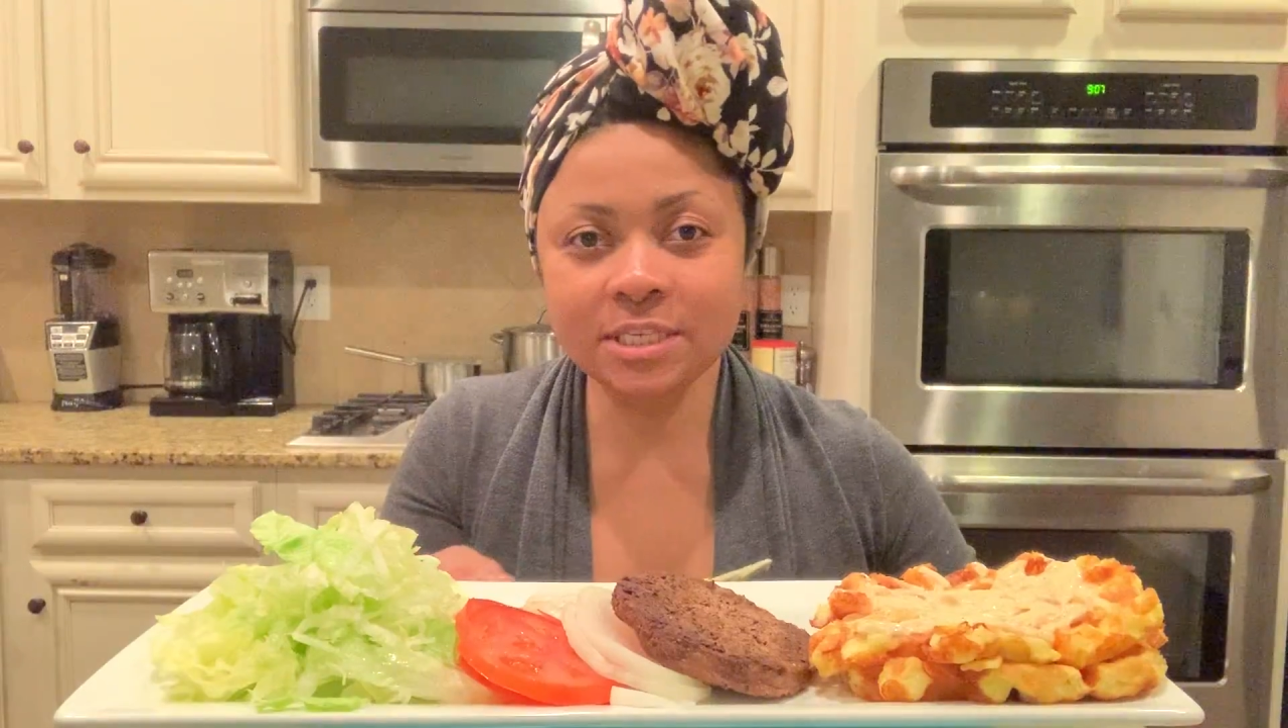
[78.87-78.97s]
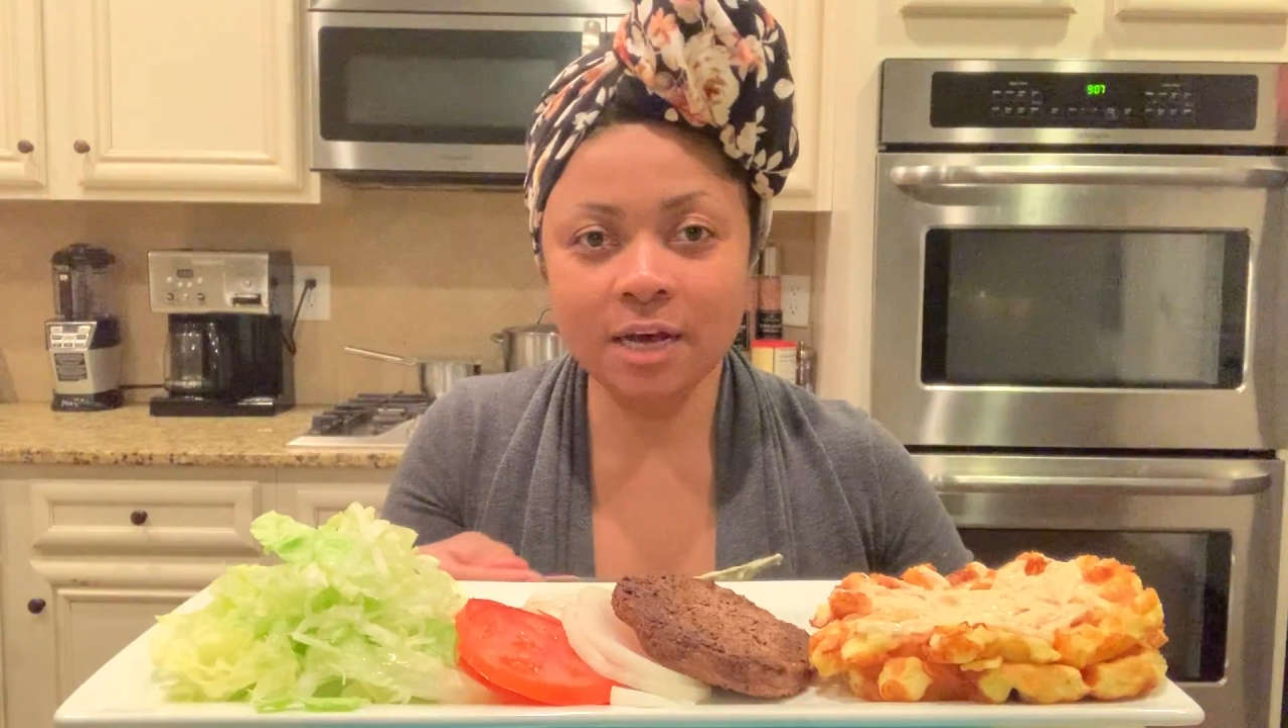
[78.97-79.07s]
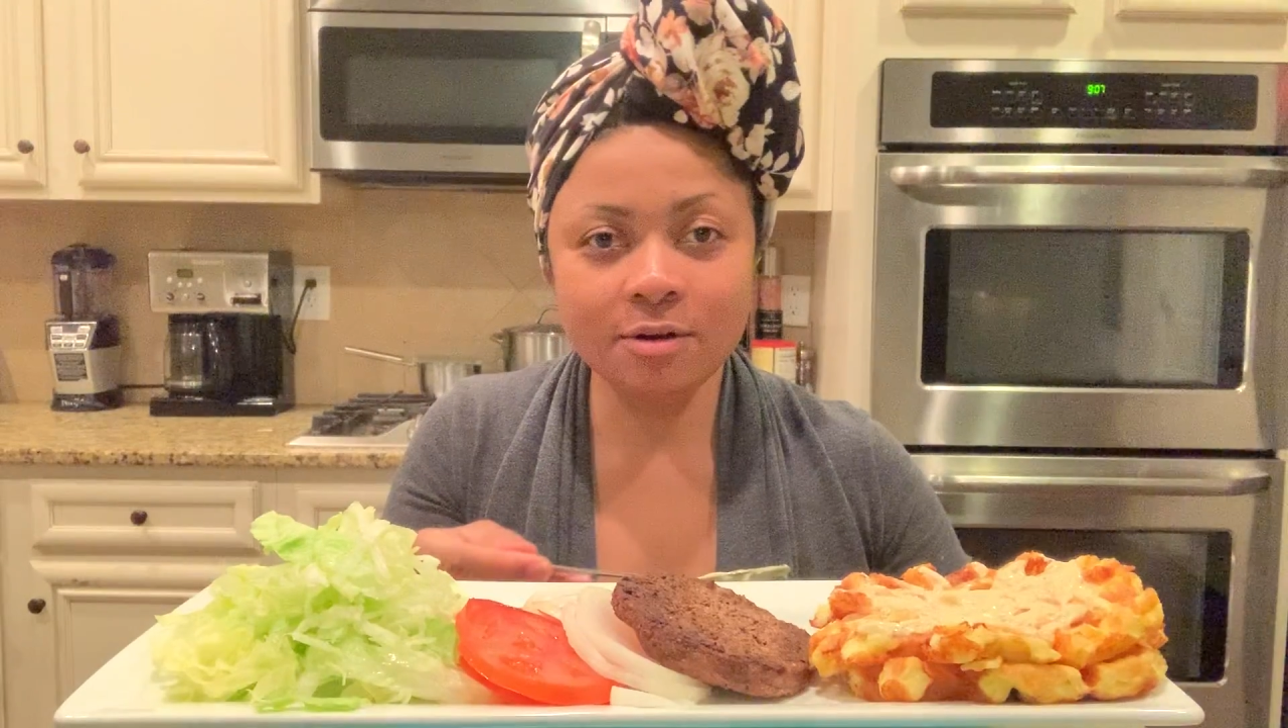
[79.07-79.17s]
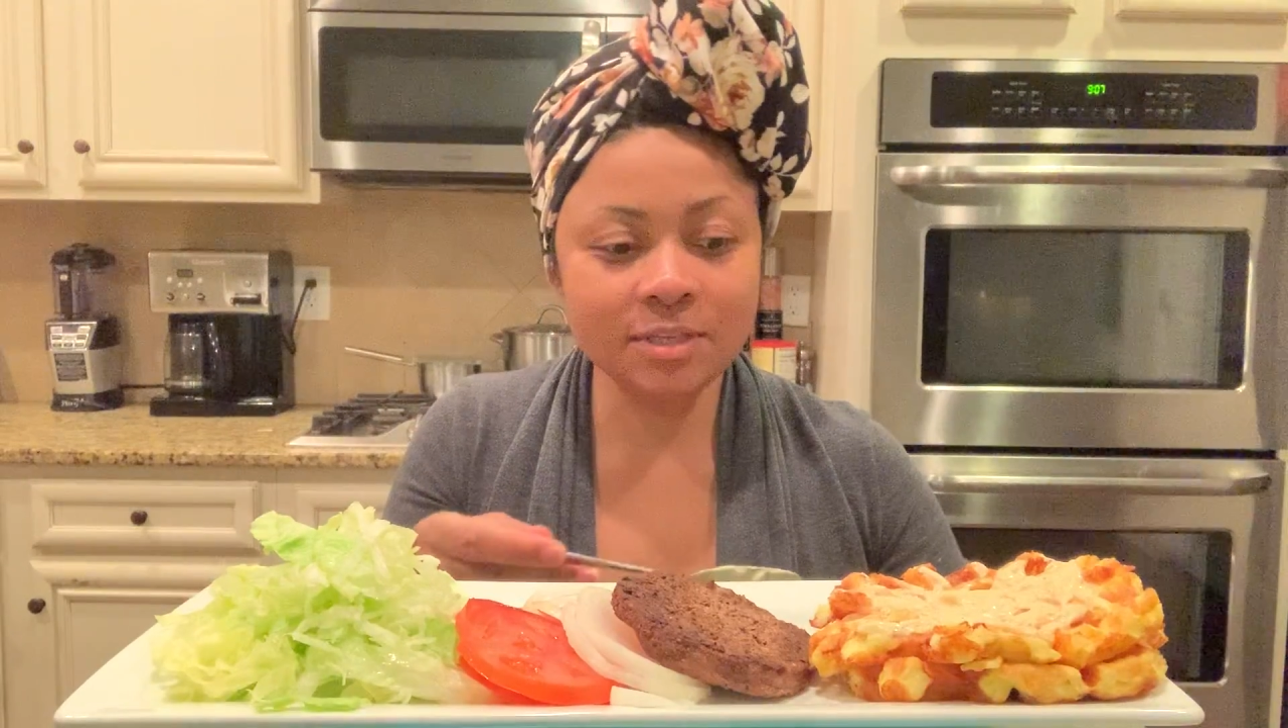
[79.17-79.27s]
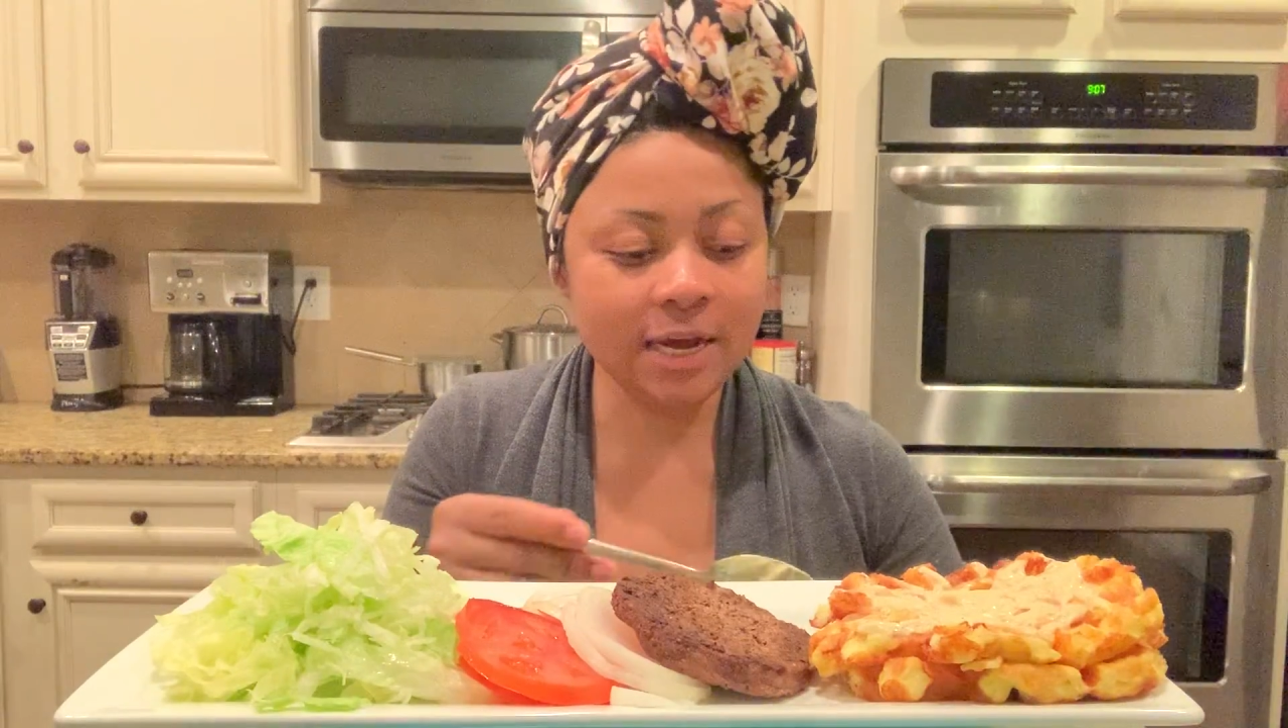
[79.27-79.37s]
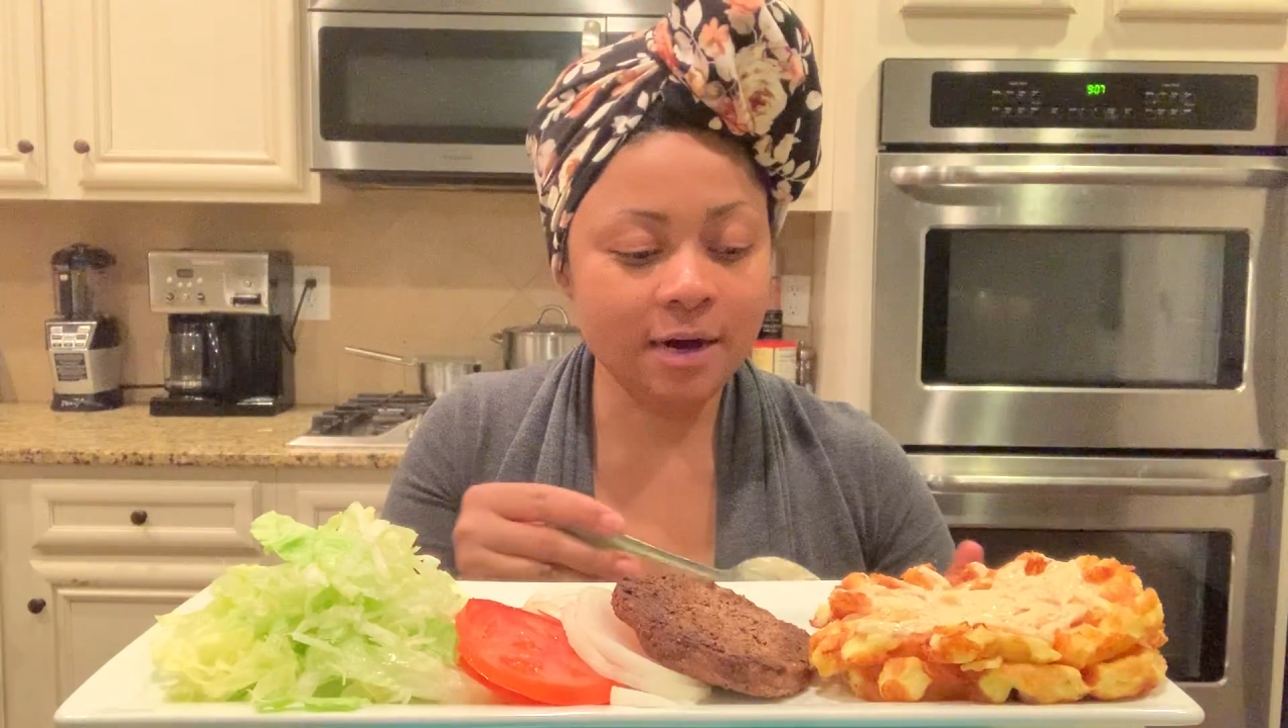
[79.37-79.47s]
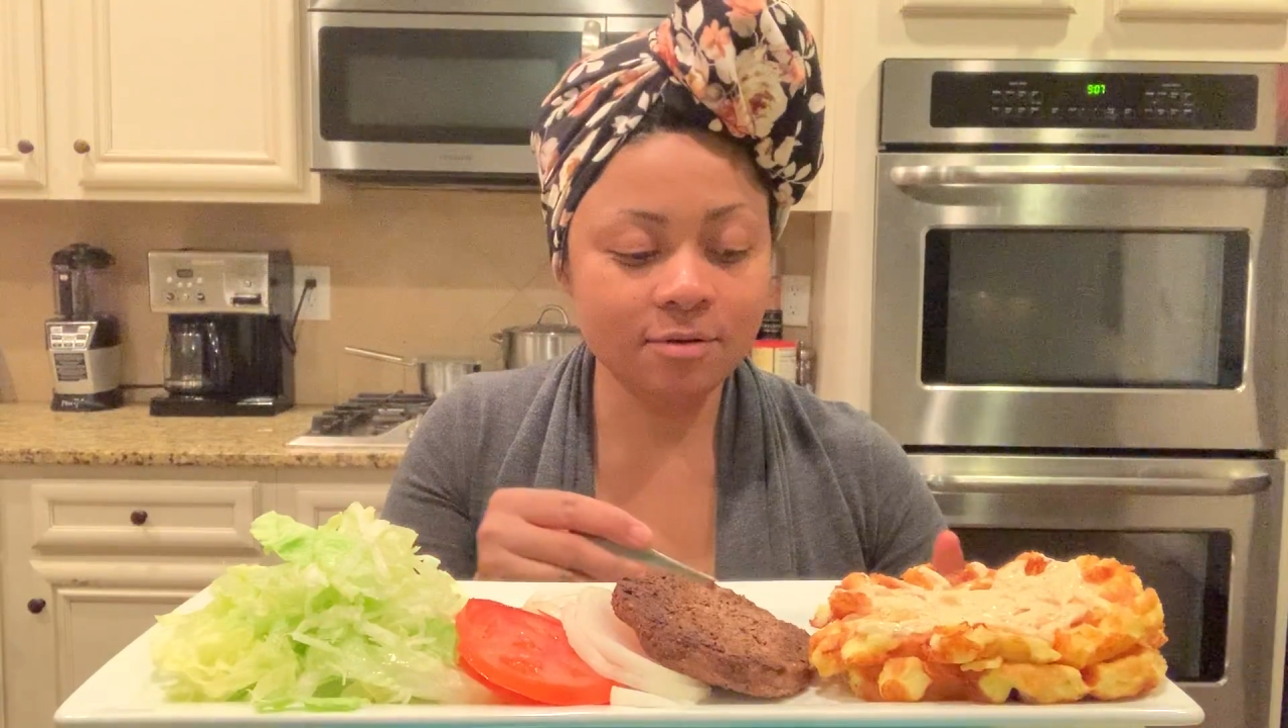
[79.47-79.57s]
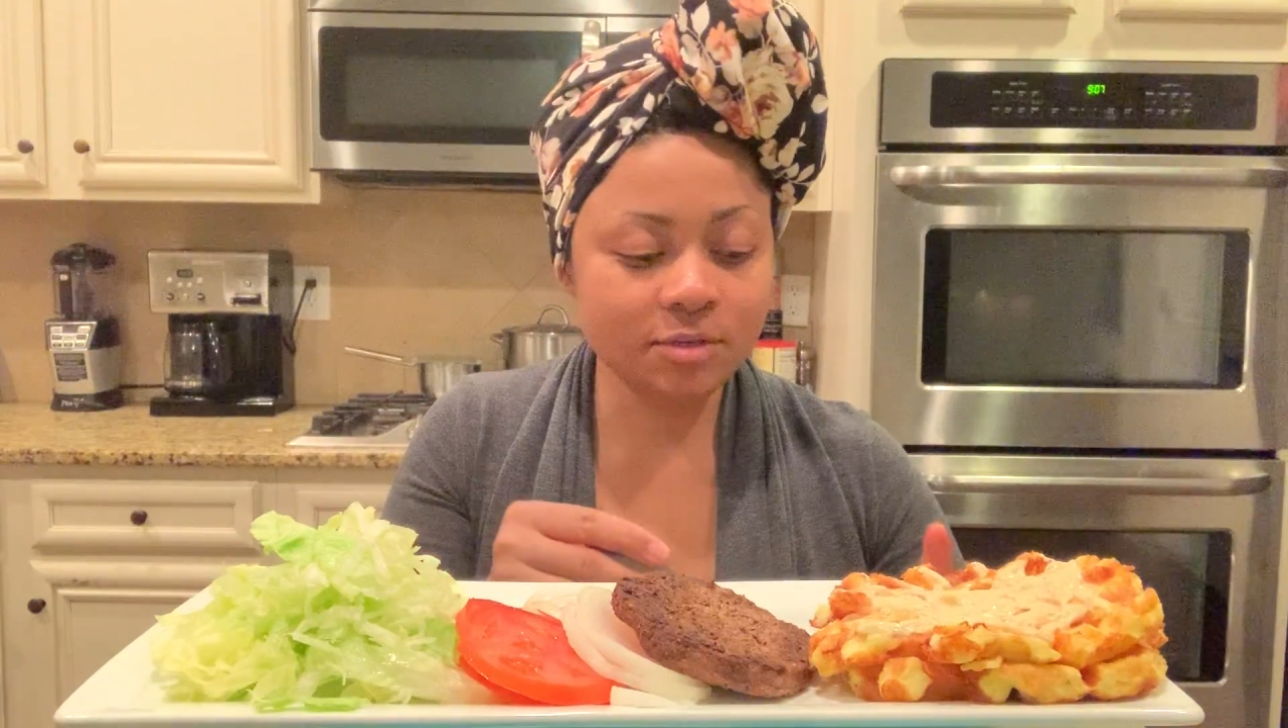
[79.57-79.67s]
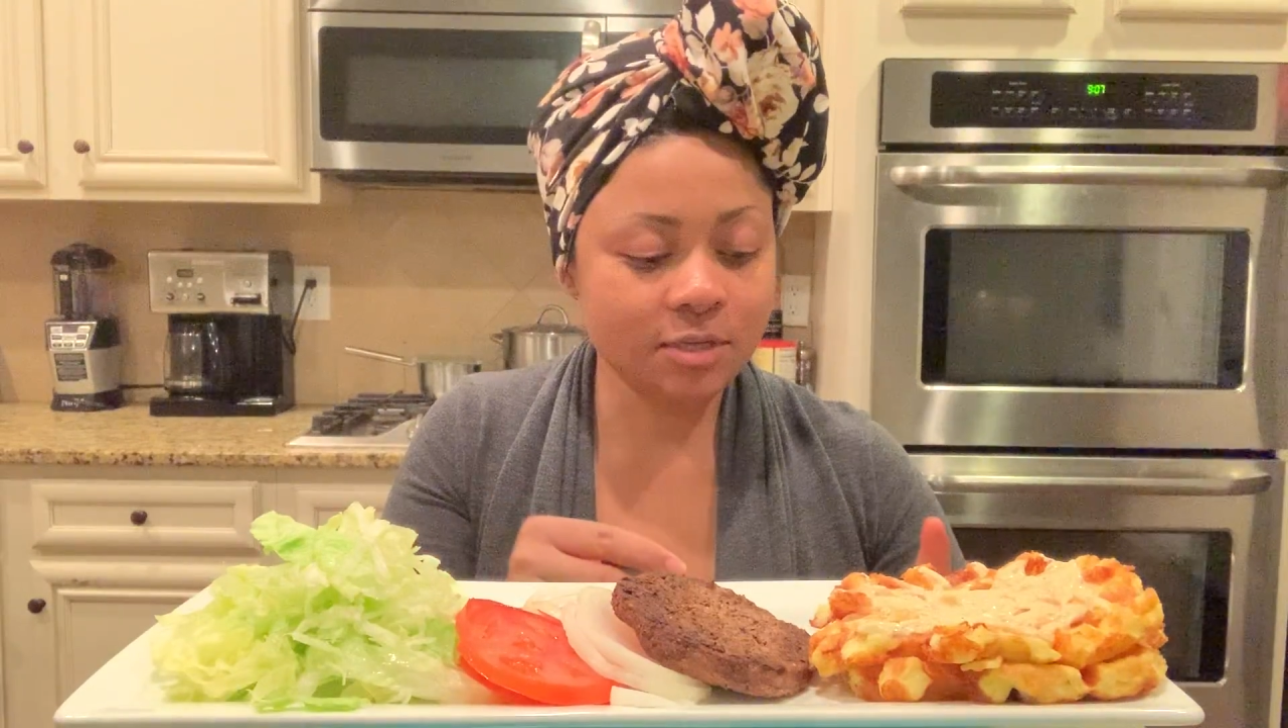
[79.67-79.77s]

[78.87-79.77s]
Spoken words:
sauce out.